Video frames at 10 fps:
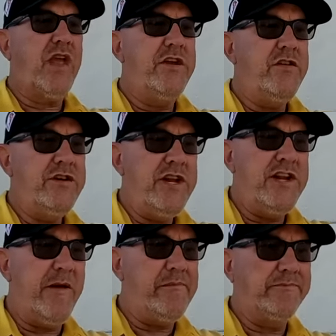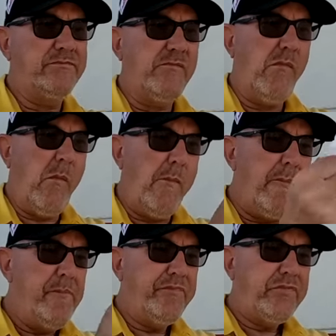and you need it
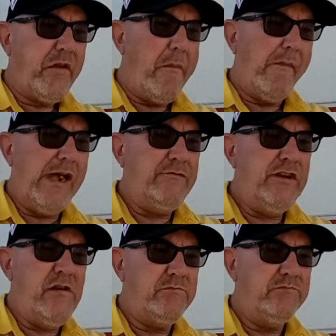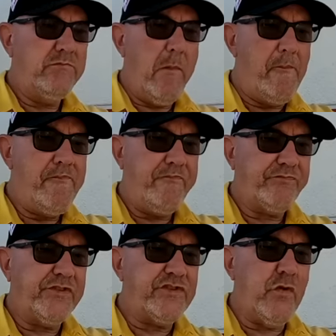every
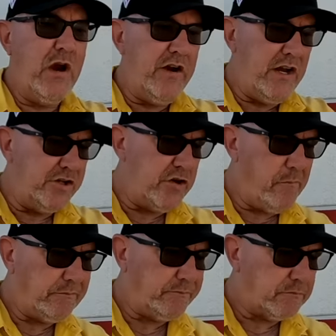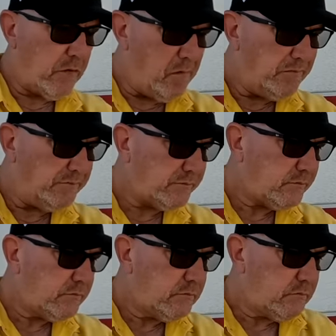square inch.
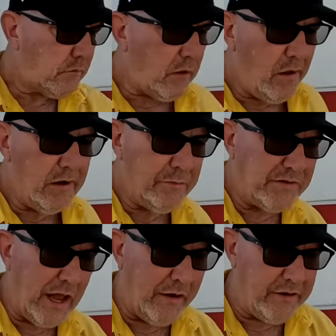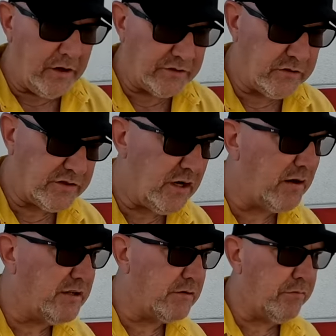I'm gonna put that here, so it's gonna
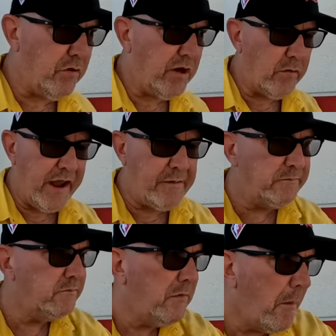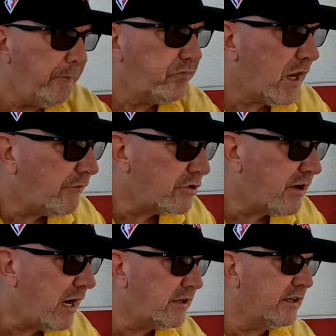it's blowing away. I've
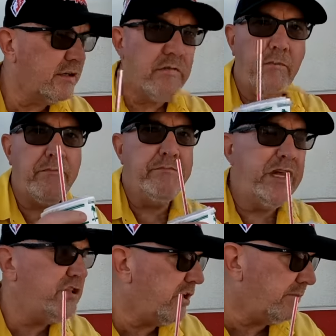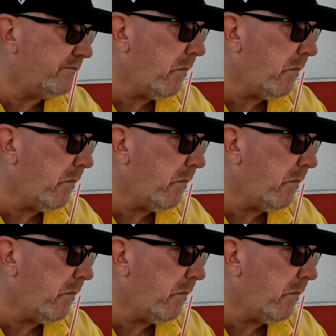attracted a pigeon.